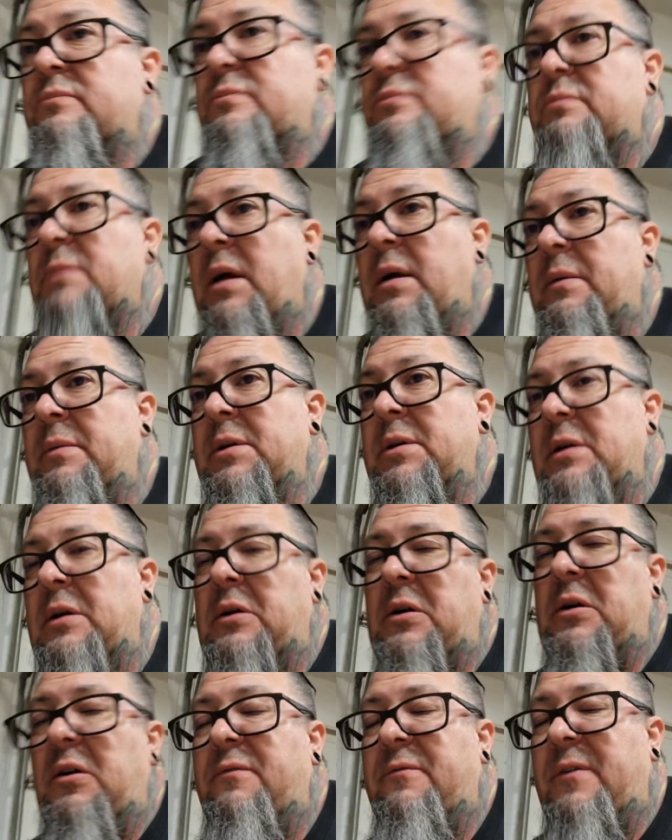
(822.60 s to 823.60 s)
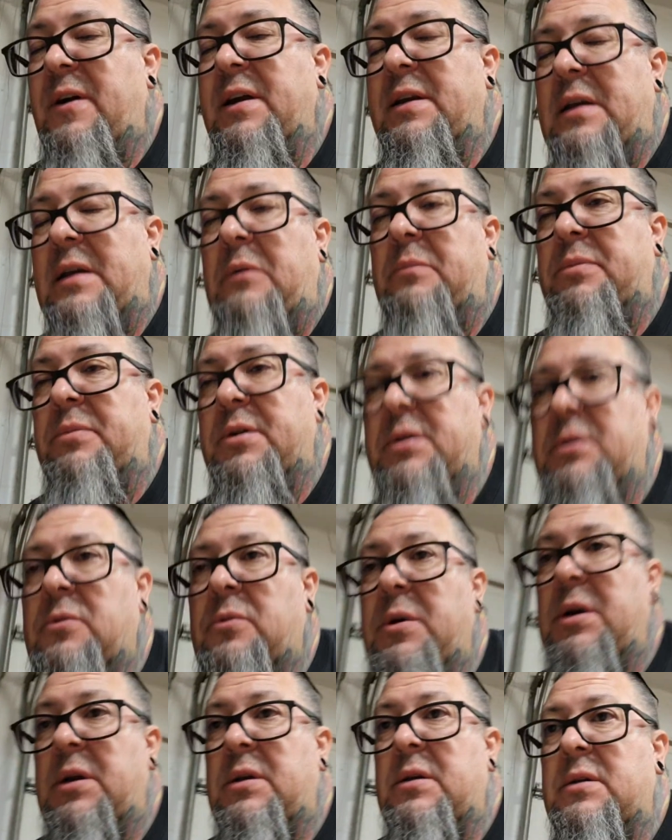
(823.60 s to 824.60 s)
I'll find out pretty
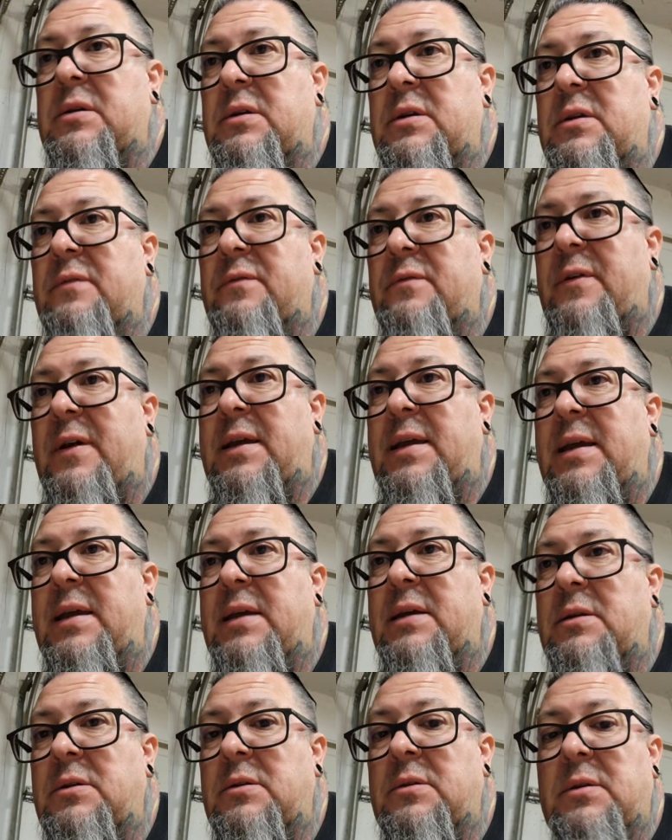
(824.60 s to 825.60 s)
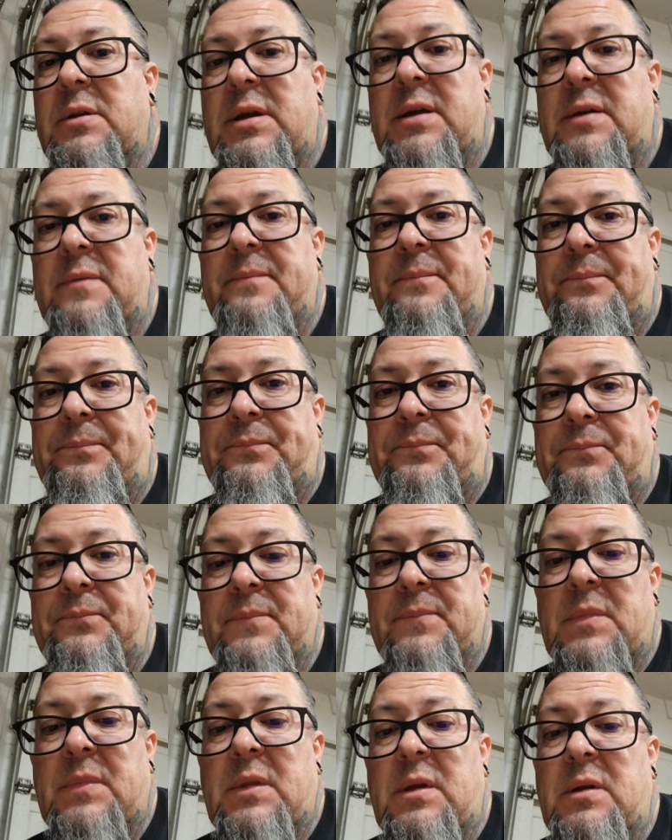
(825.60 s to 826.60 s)
quick if I can do that.
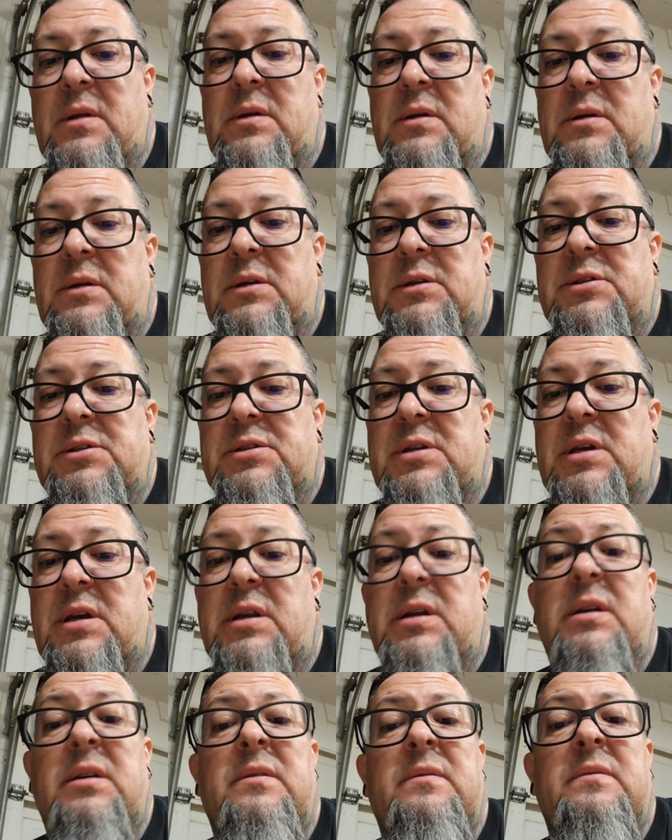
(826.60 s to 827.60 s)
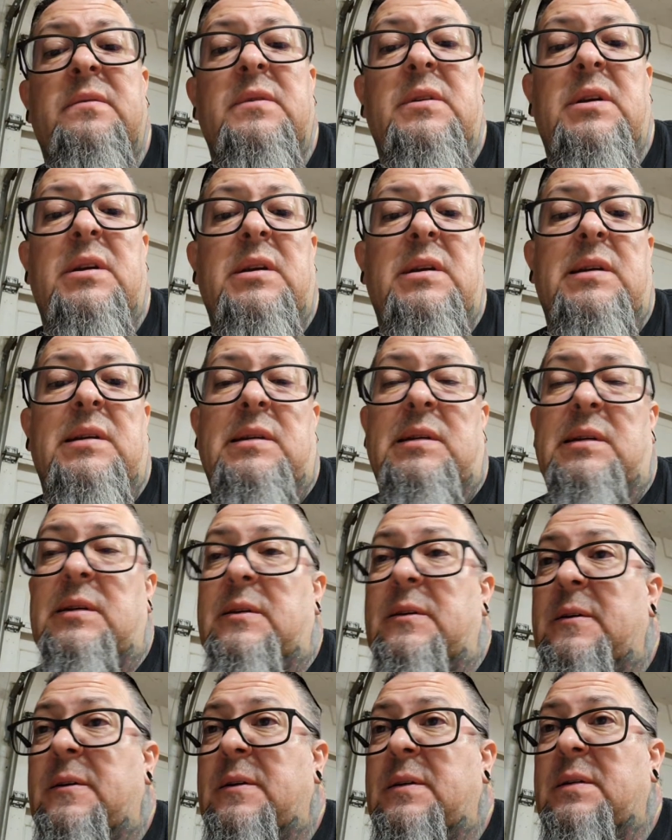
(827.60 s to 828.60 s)
I just gotta
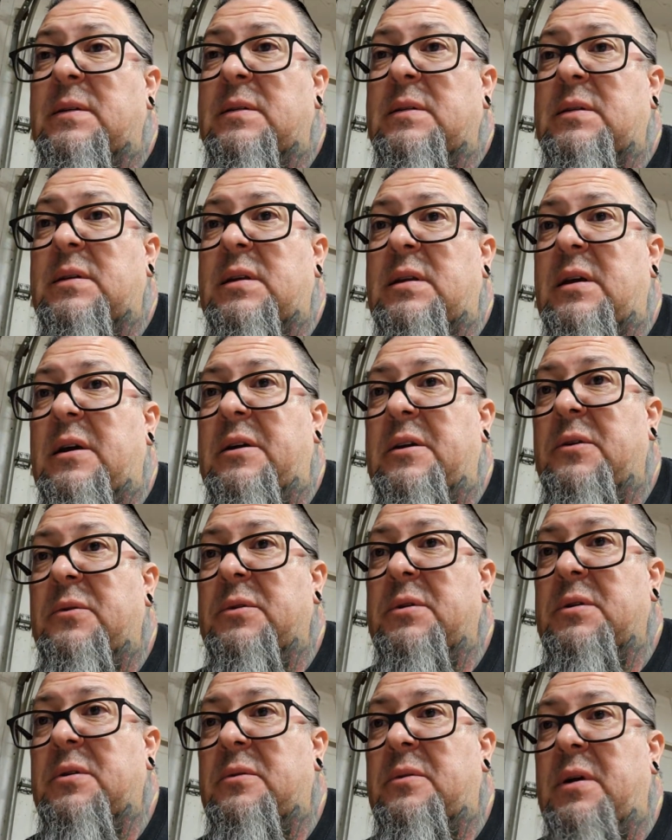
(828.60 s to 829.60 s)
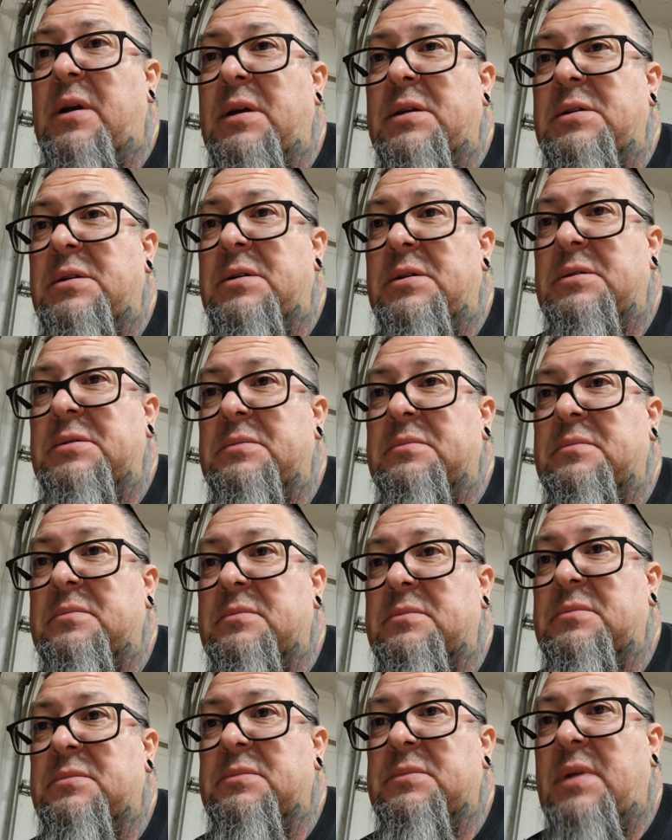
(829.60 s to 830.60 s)
get out here with the grinder
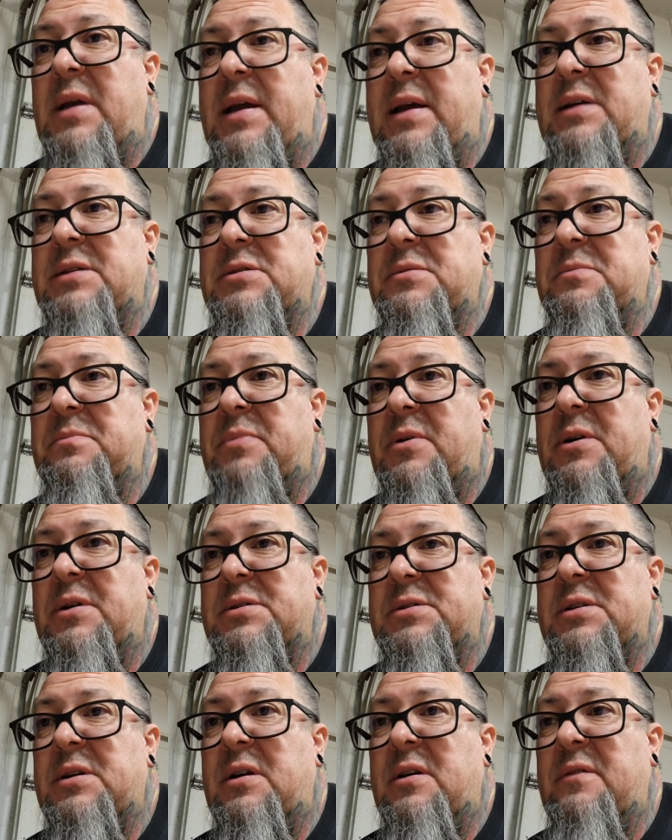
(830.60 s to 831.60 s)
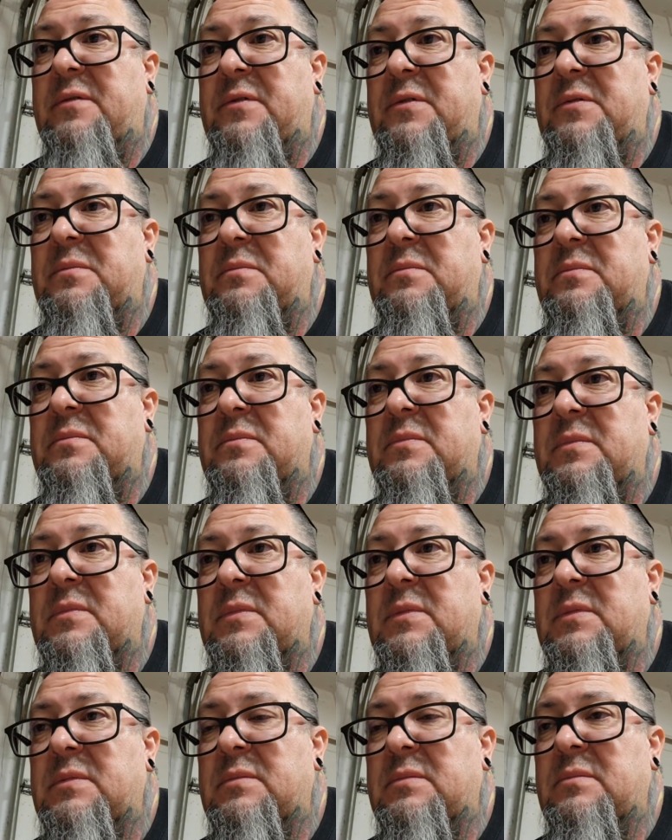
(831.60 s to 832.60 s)
and hack some parts off and
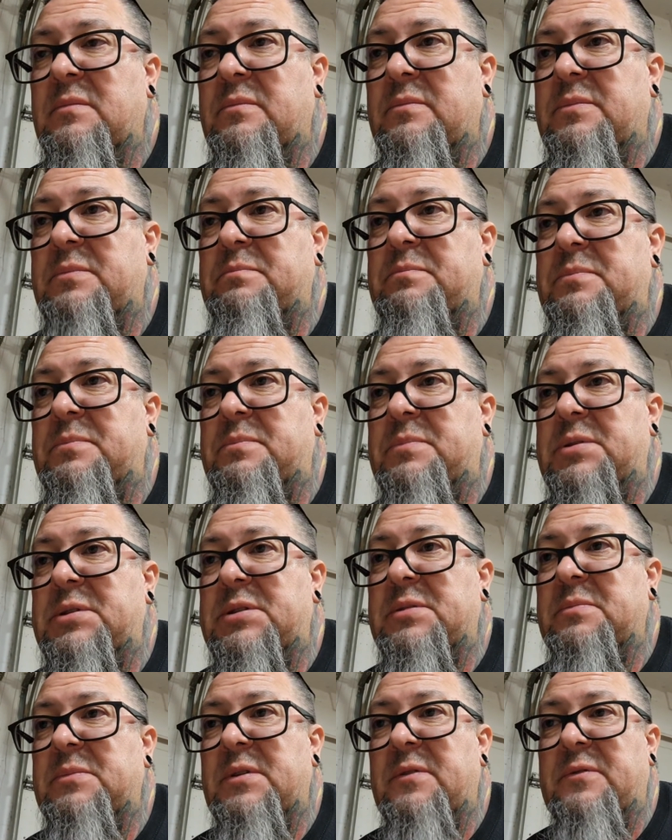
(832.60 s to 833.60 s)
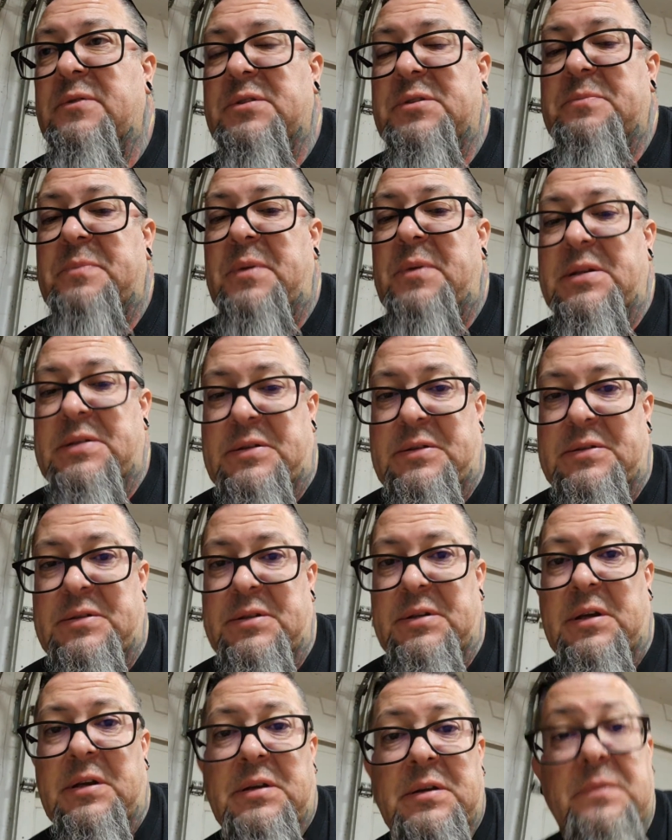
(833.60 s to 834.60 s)
put some different spacers
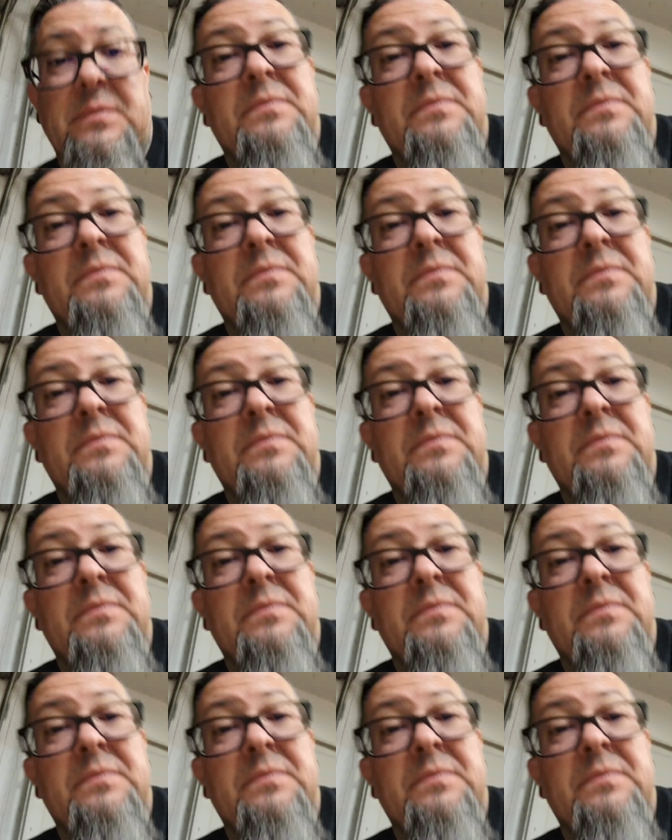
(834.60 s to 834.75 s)
on and